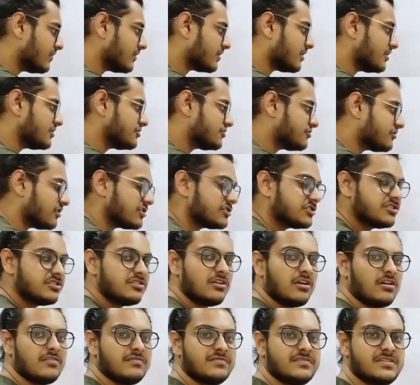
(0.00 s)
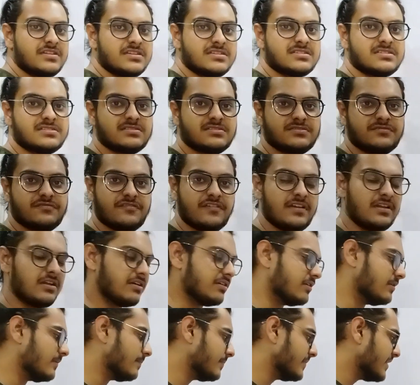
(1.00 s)
construction of this
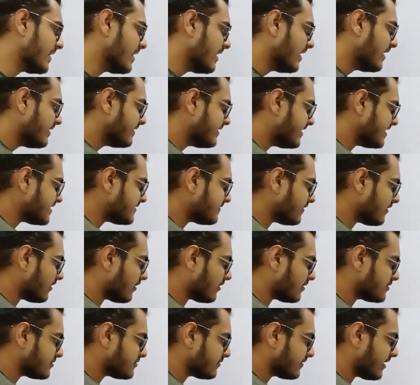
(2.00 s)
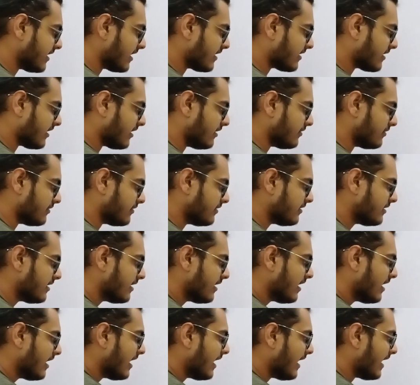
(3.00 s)
filler, this will also get colored
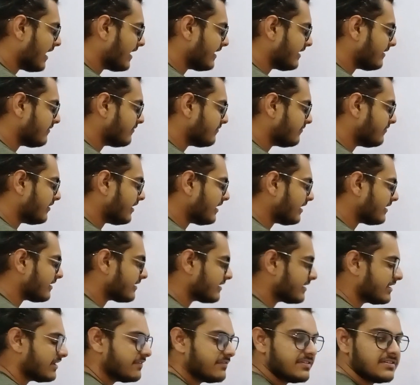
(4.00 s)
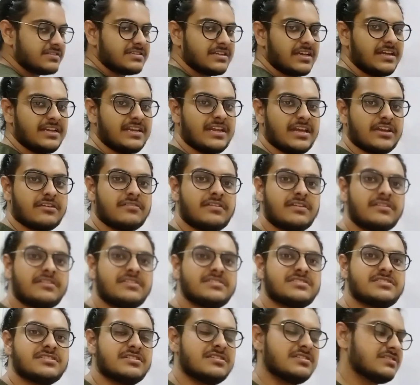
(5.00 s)
and will give us inaccurate
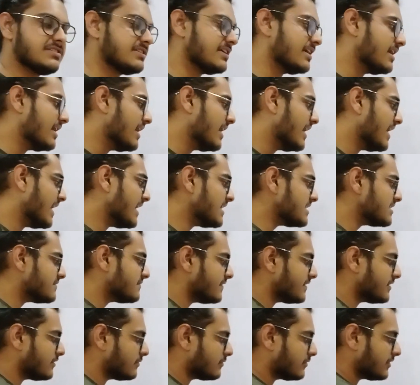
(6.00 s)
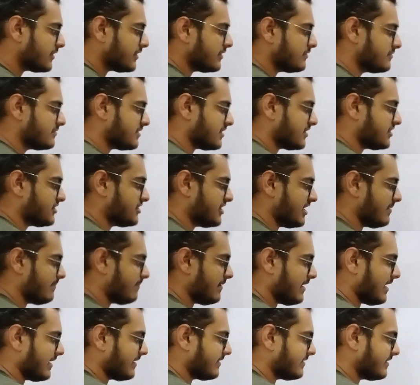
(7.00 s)
results. Hence, we don't use a shape
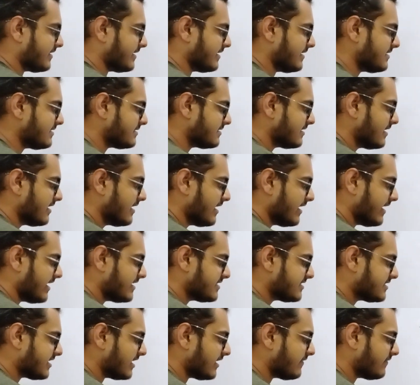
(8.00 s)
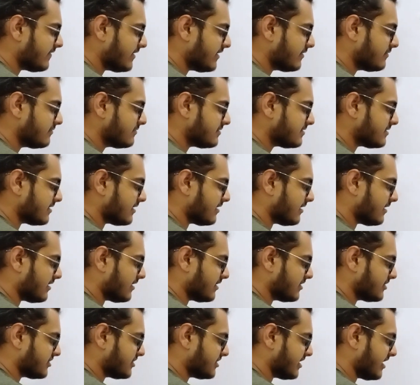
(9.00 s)
like this. Instead, we use
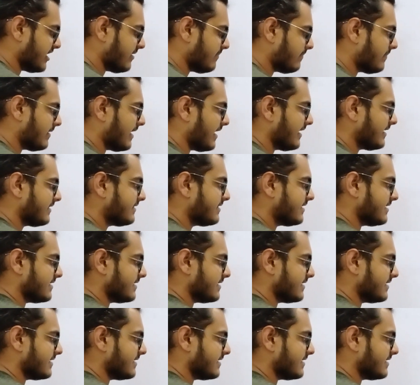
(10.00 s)
a shape like